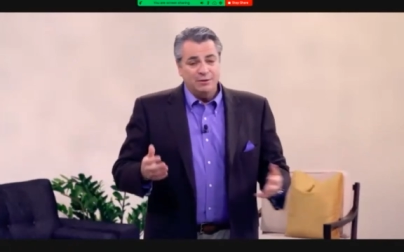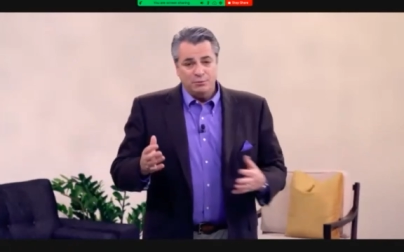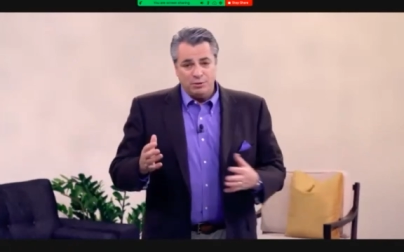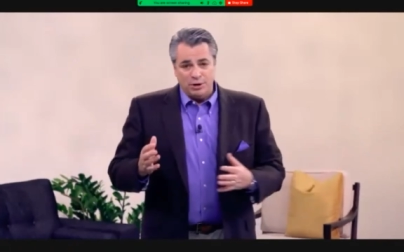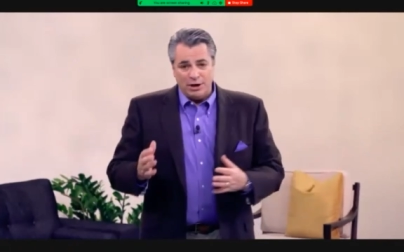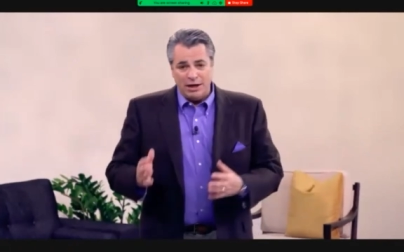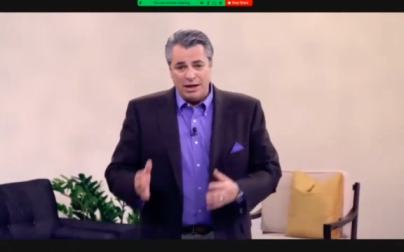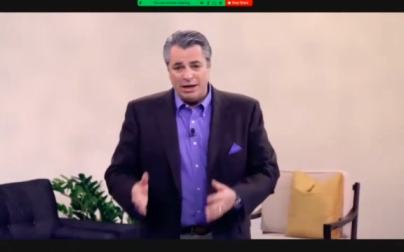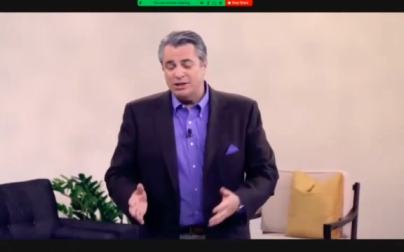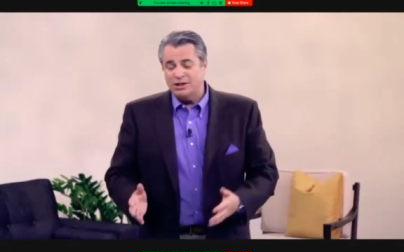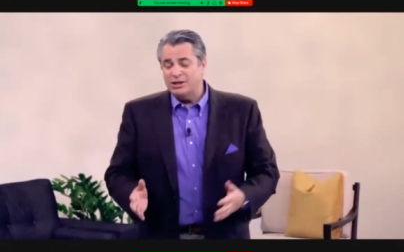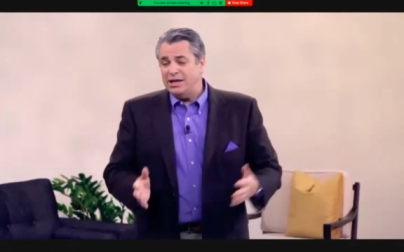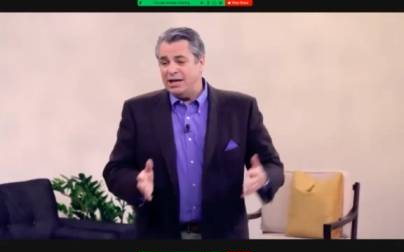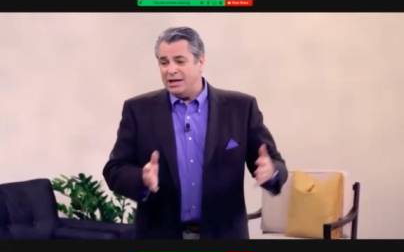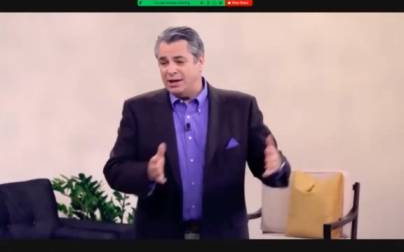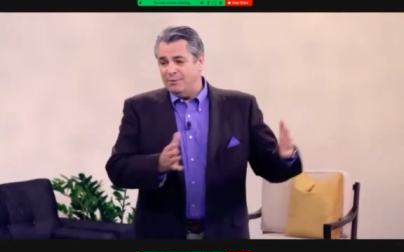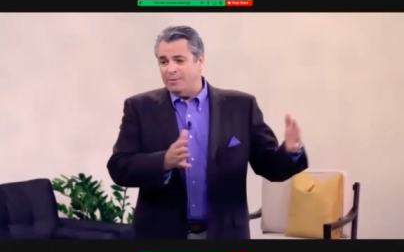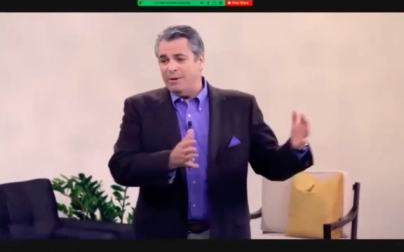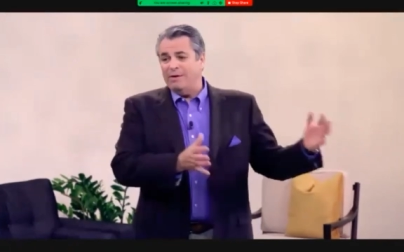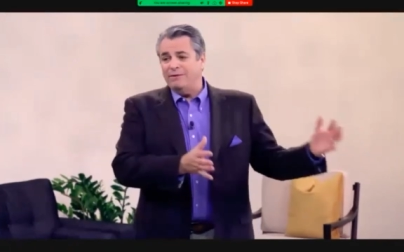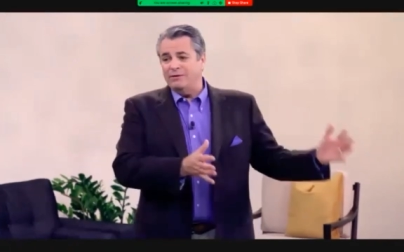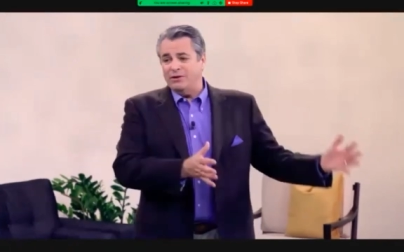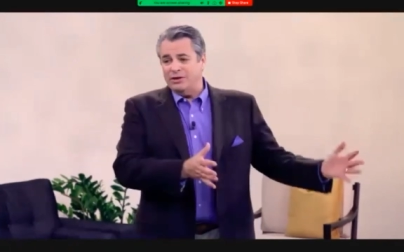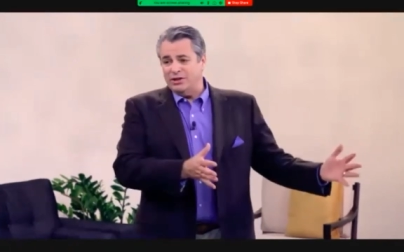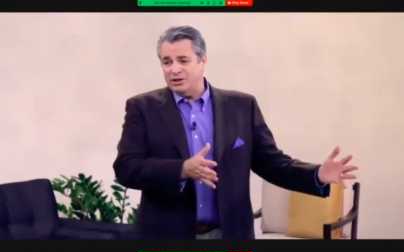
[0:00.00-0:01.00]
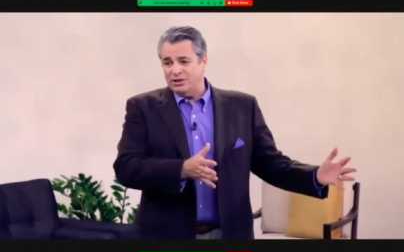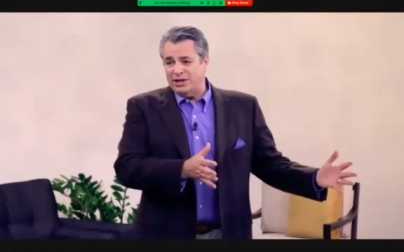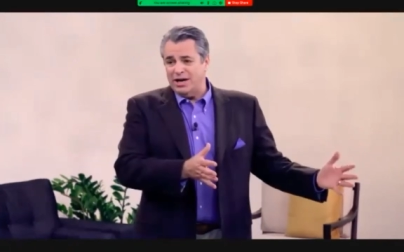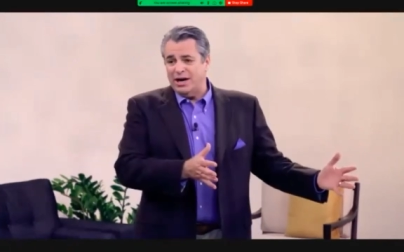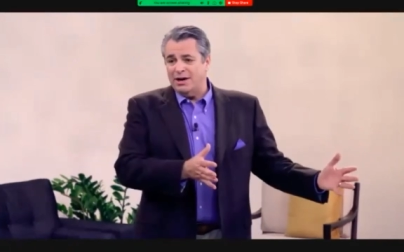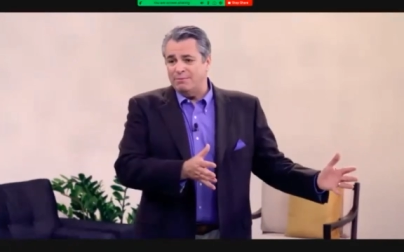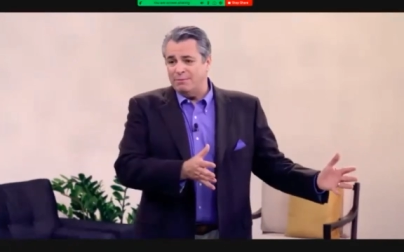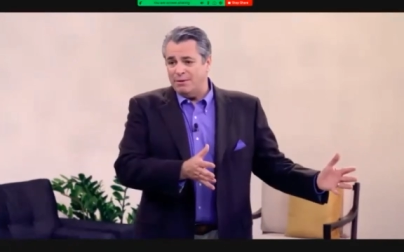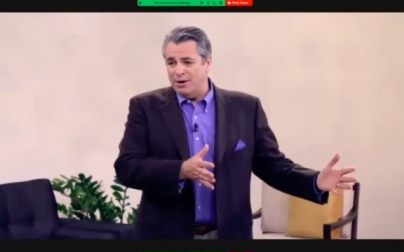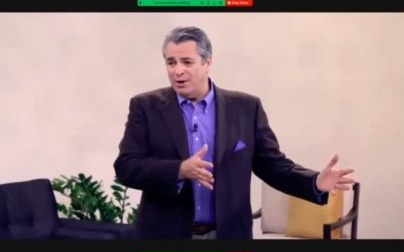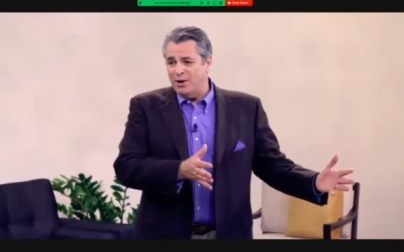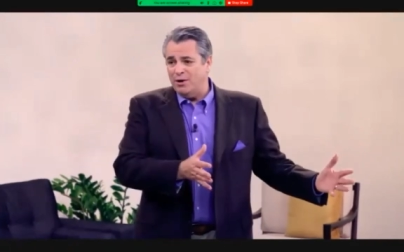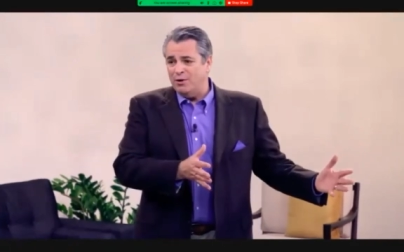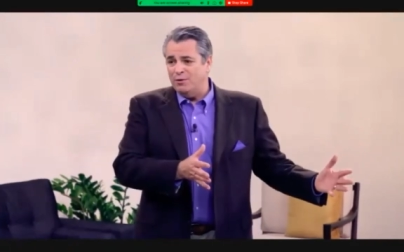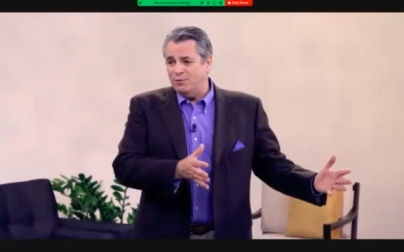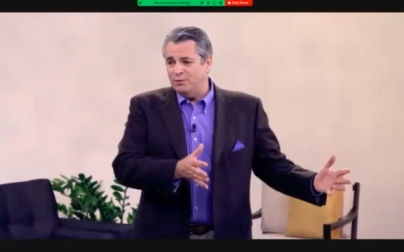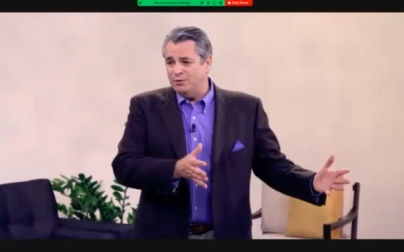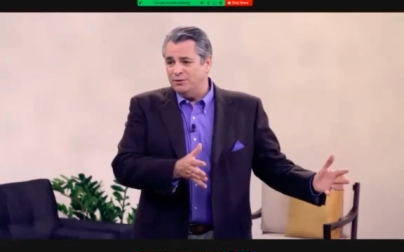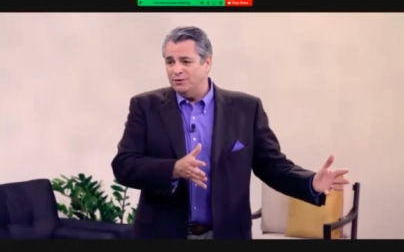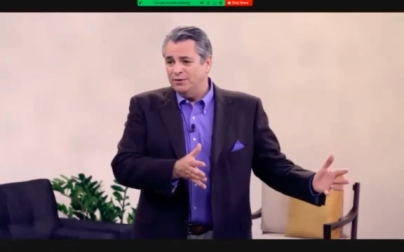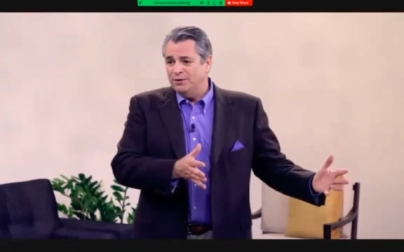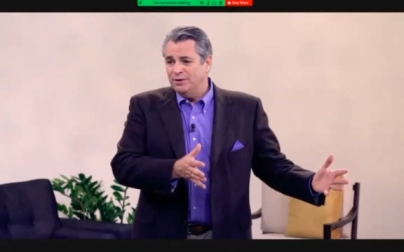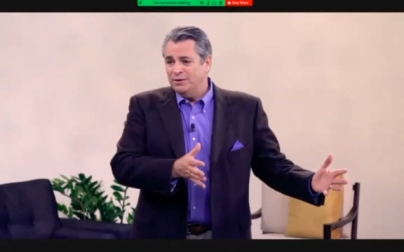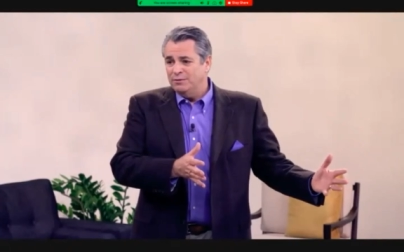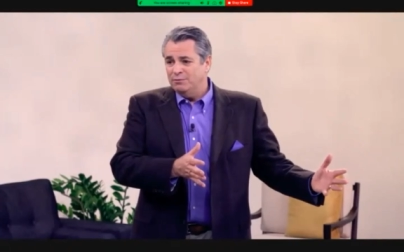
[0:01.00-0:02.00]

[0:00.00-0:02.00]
But I actually ended up having to start my own